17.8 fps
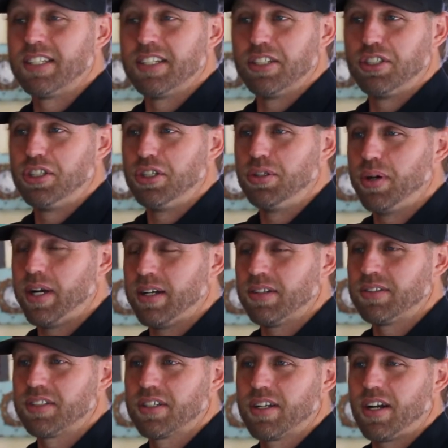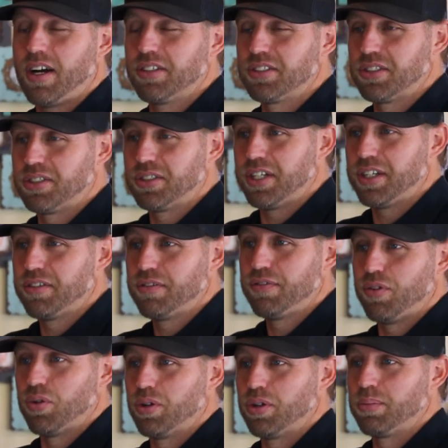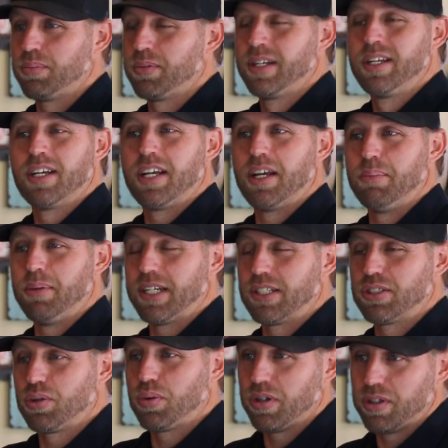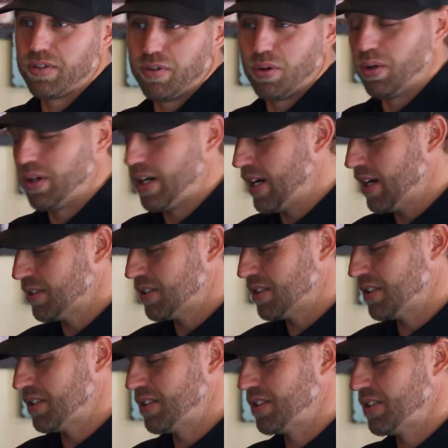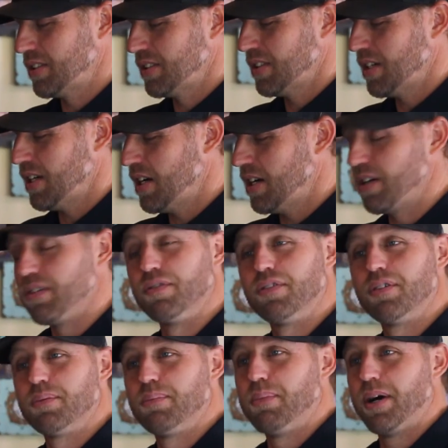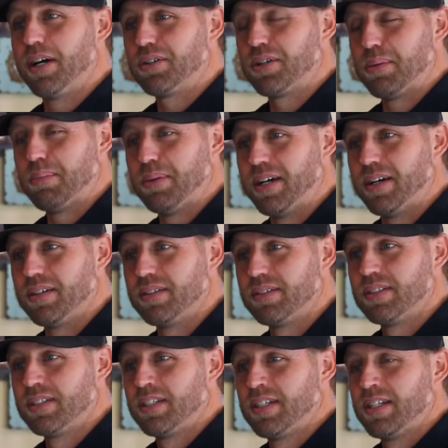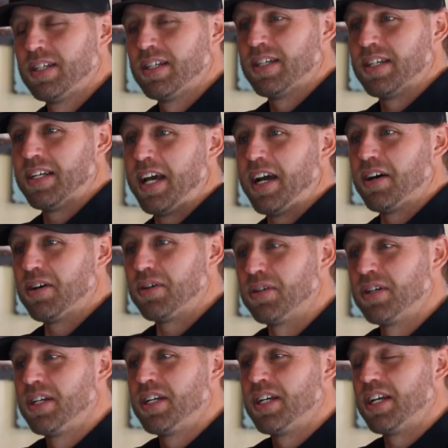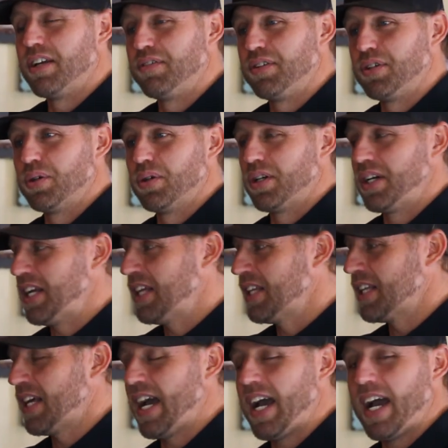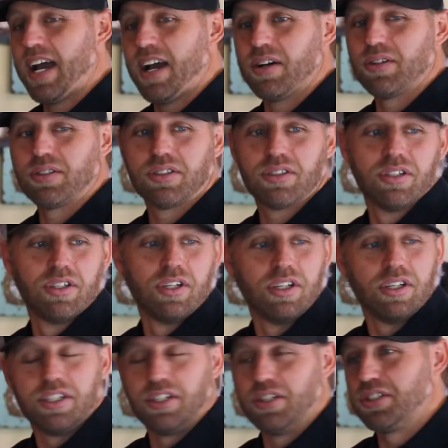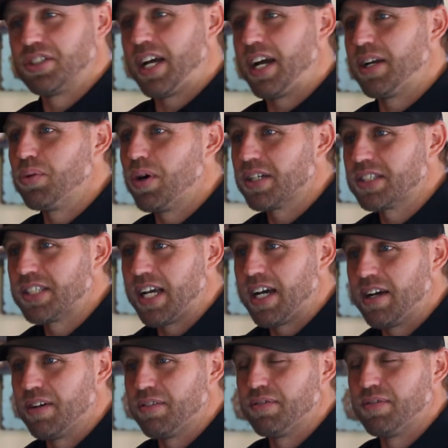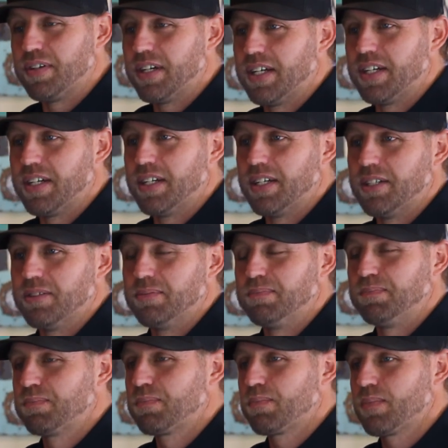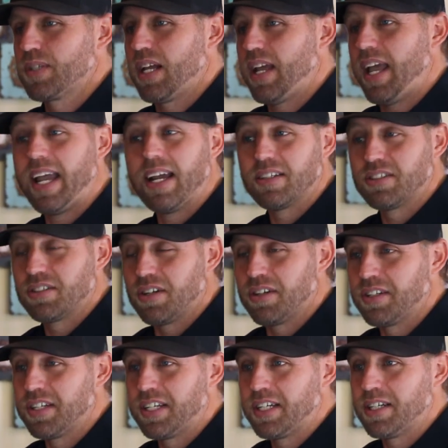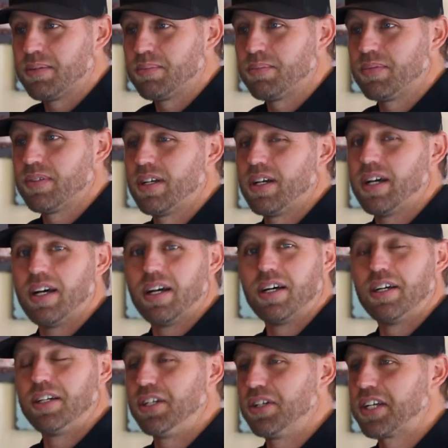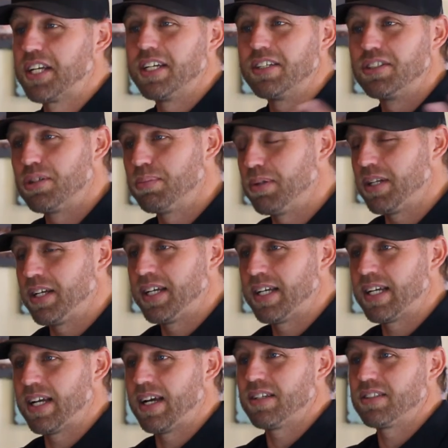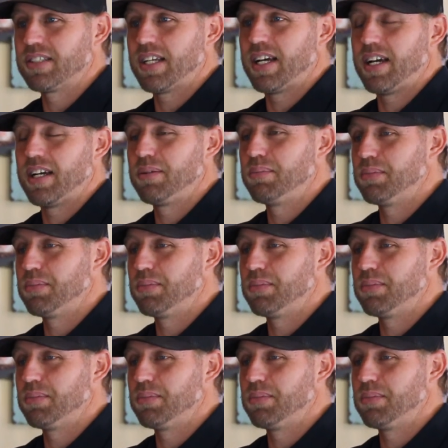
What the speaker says: in a 2-ounce concentrated form and makes 24 ounces of Bug Repel. Now, if you're in the house, your sidewalks have ants on them, your kids are playing outside,